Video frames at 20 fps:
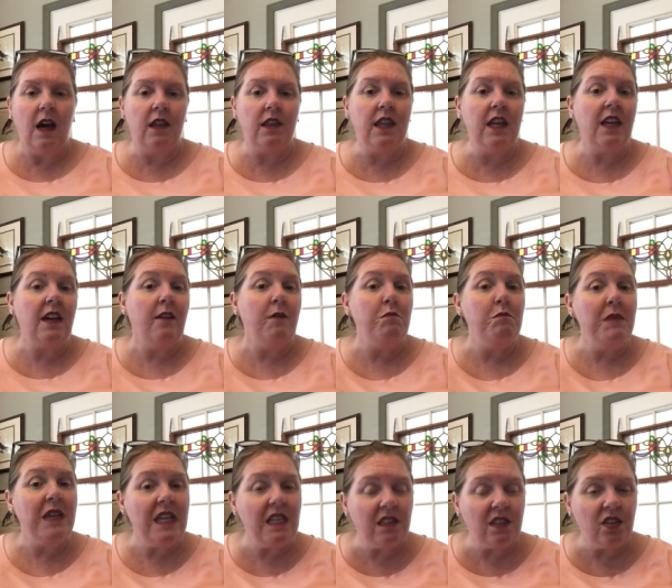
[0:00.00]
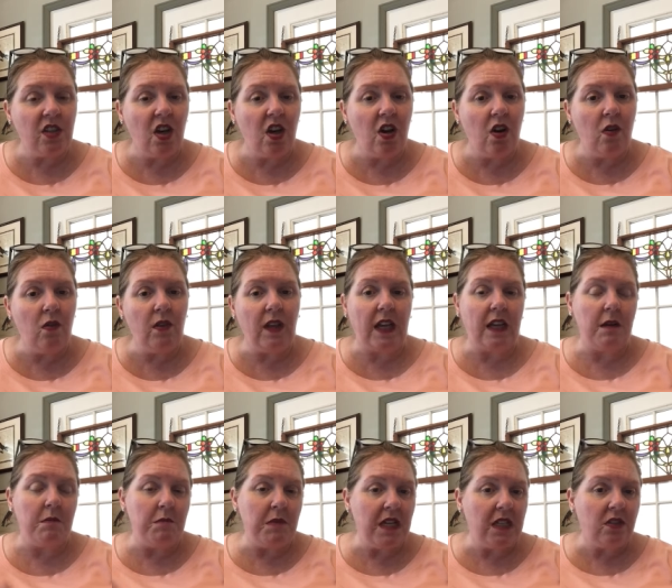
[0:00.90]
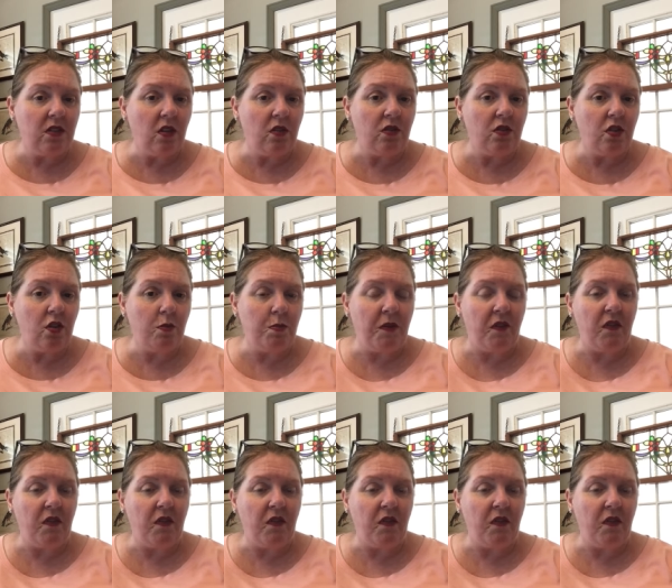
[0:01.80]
Think of miso, like a miso soup